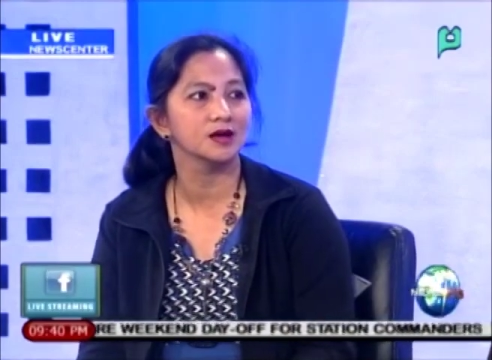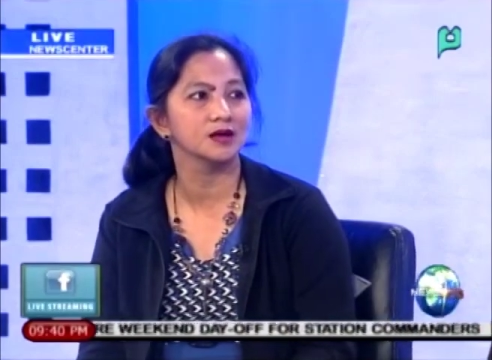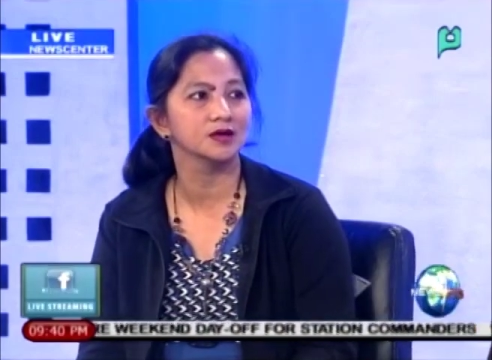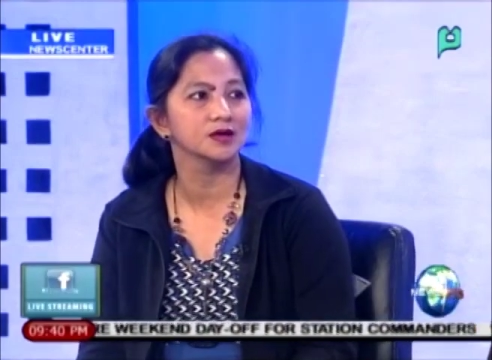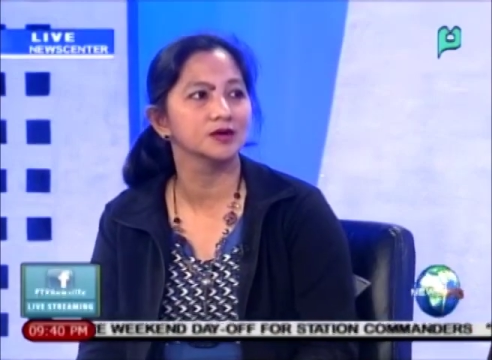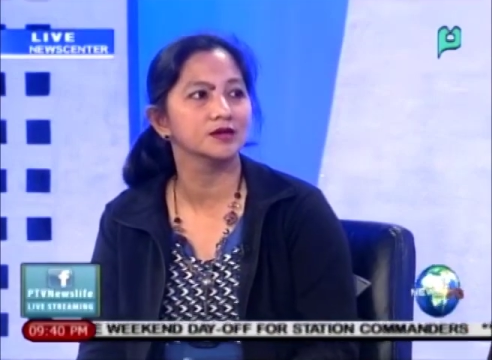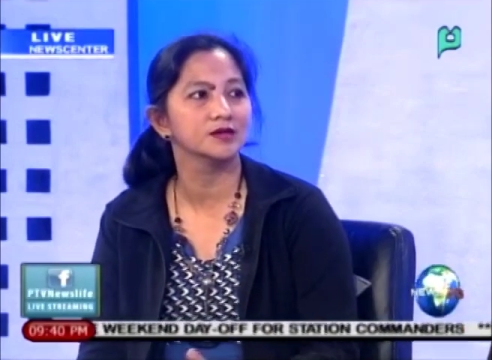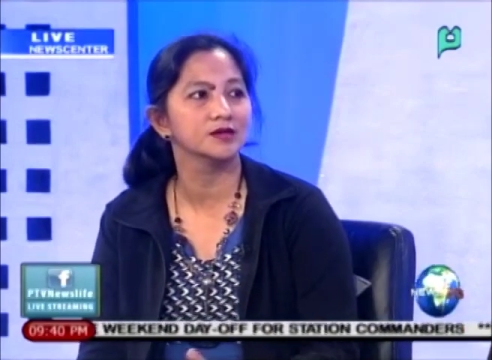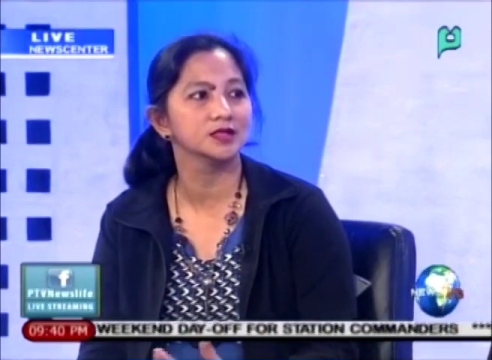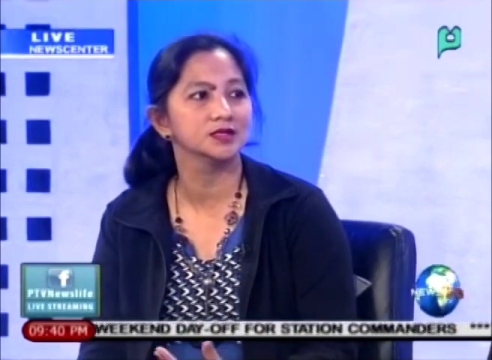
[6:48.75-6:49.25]

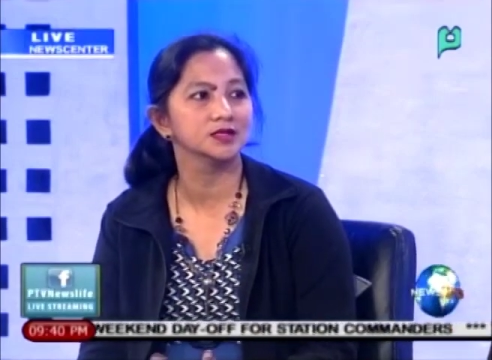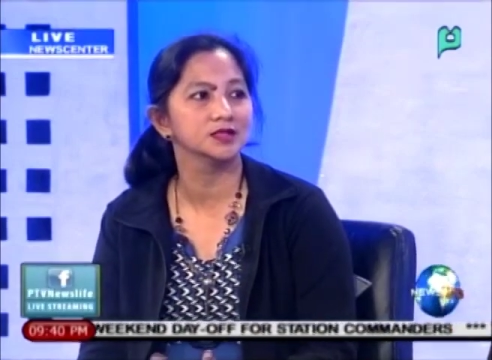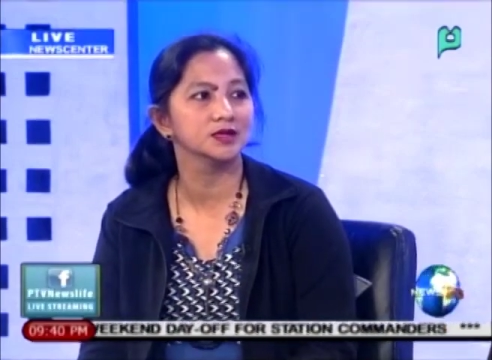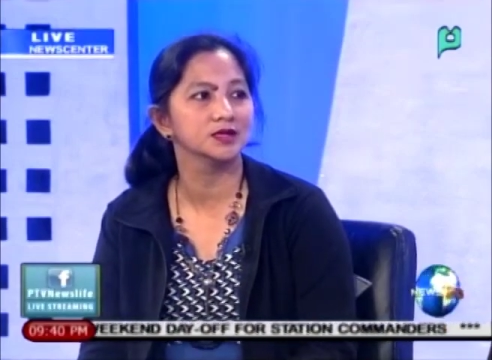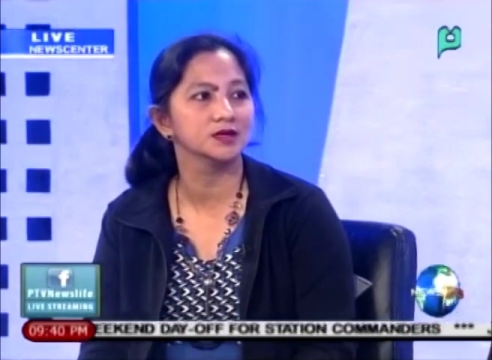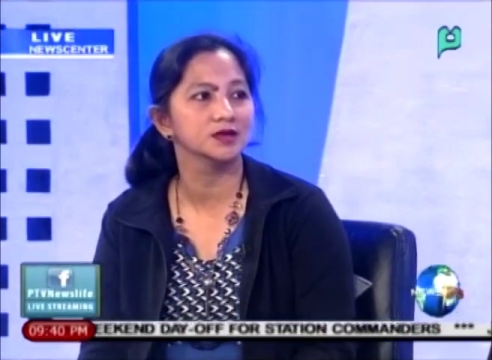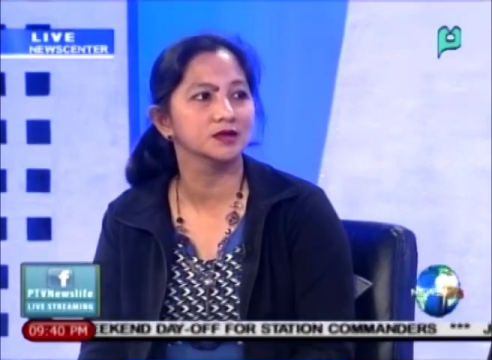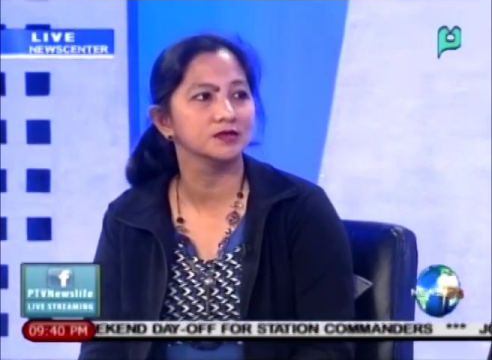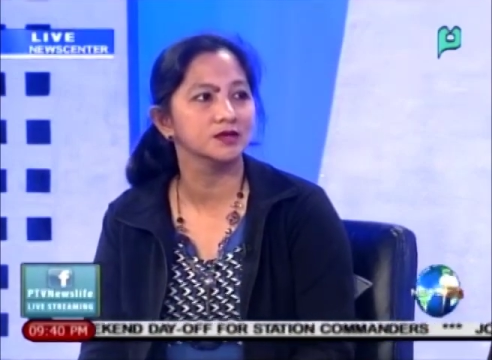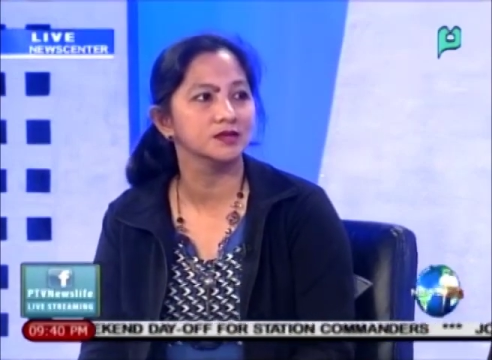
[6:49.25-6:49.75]

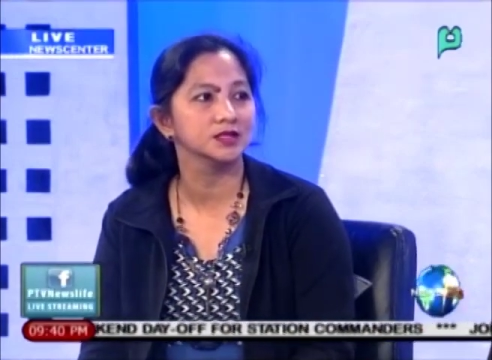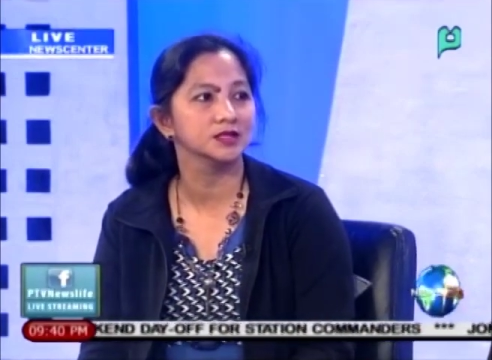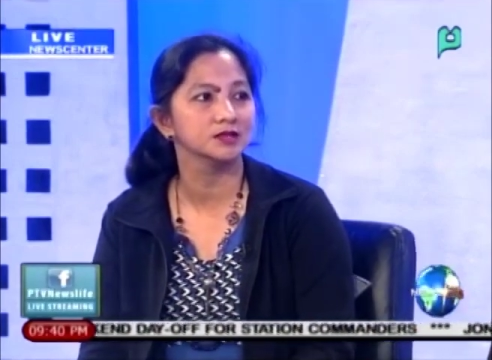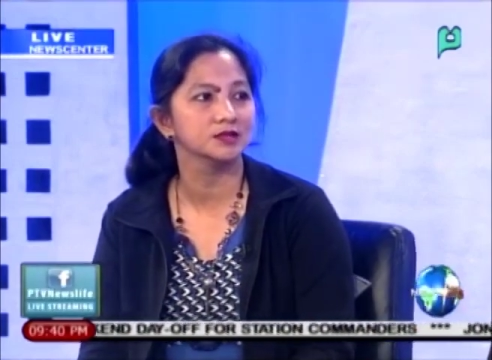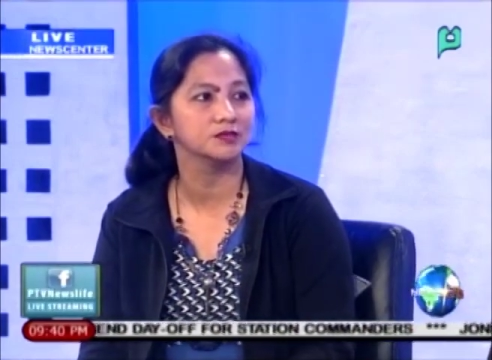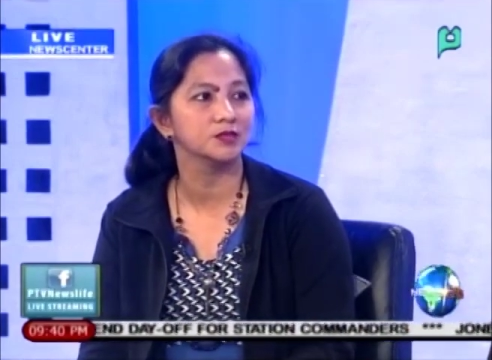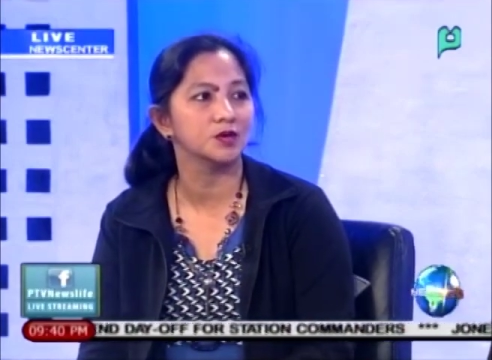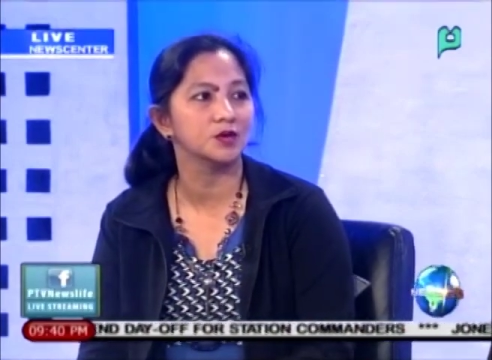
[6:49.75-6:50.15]
increasing risk